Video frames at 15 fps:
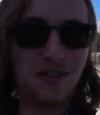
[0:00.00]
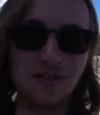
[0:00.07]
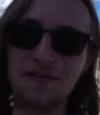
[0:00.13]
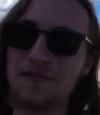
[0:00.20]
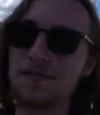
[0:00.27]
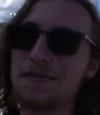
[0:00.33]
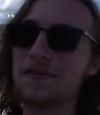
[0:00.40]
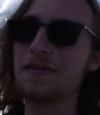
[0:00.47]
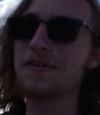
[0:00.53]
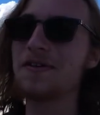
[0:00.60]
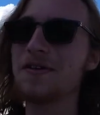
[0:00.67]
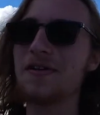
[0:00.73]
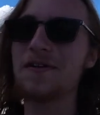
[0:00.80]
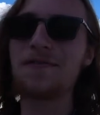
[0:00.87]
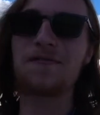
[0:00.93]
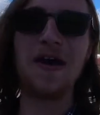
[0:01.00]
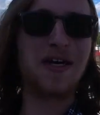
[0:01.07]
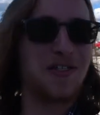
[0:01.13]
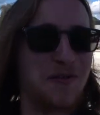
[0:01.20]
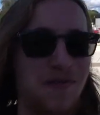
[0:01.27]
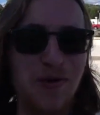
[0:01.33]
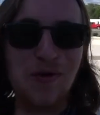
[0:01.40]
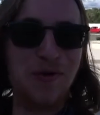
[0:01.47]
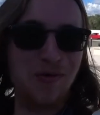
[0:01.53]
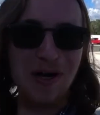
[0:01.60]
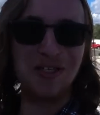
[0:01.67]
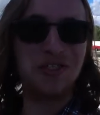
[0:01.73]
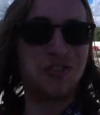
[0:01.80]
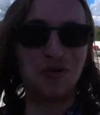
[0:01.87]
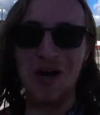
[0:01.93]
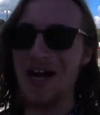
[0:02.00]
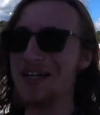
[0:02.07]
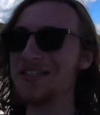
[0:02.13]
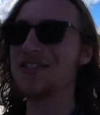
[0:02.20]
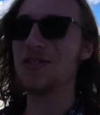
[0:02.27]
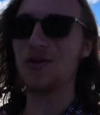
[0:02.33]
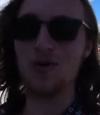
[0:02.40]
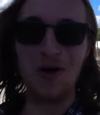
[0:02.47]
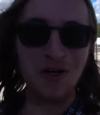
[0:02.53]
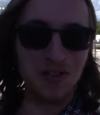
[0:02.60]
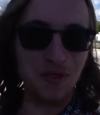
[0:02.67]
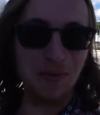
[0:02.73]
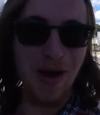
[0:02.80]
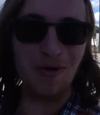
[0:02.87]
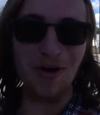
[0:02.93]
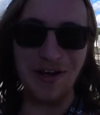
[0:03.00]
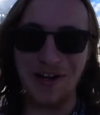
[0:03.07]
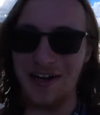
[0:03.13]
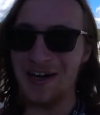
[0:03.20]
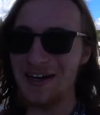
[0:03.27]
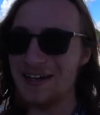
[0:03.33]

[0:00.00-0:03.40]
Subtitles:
of fast food restaurants across America.